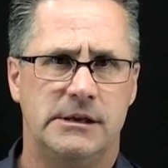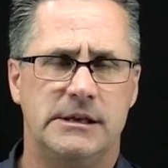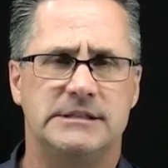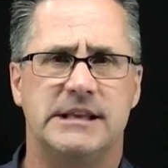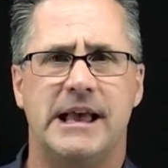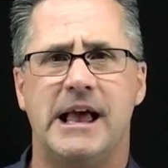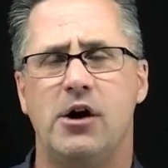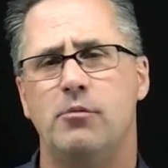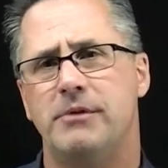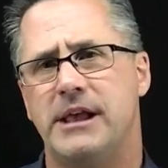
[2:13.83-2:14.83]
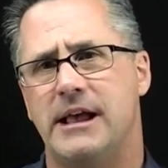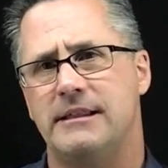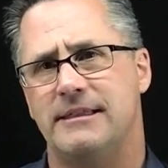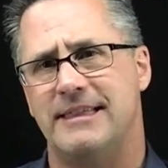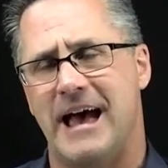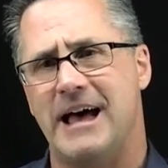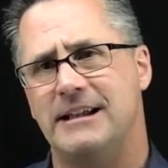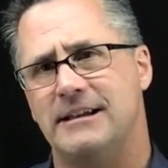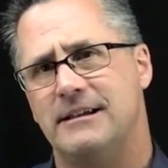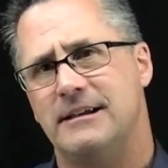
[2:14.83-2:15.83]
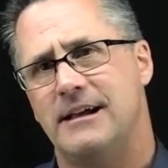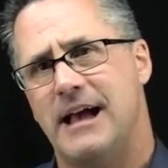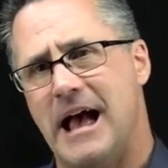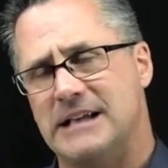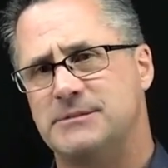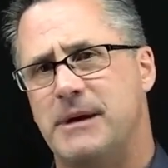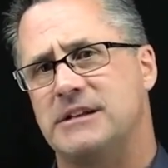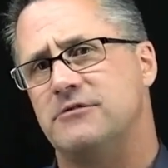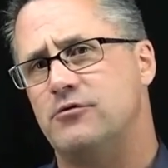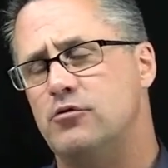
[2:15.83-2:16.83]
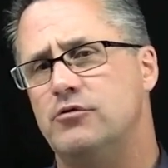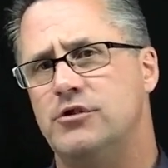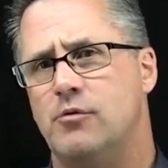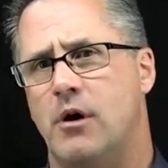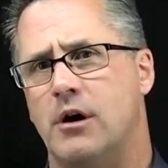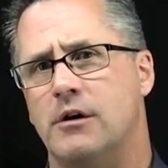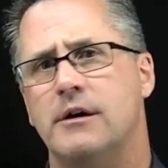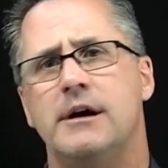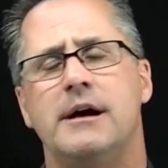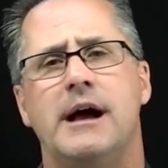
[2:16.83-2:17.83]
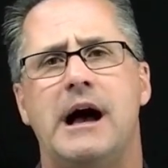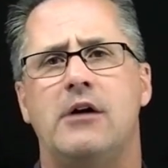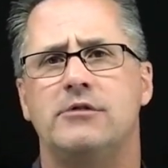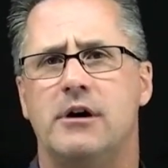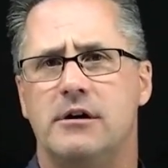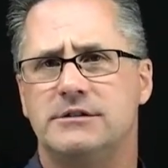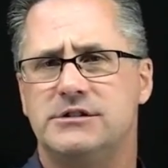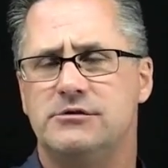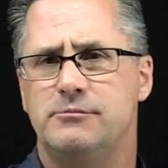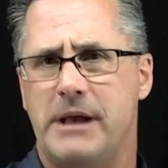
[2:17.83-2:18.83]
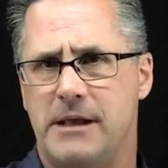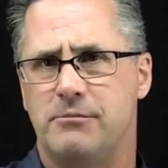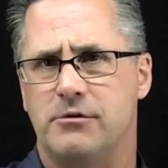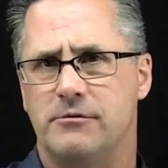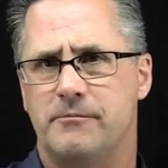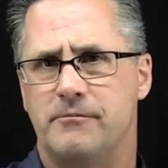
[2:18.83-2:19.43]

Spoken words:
is to help get that aspect of who you are out onto paper.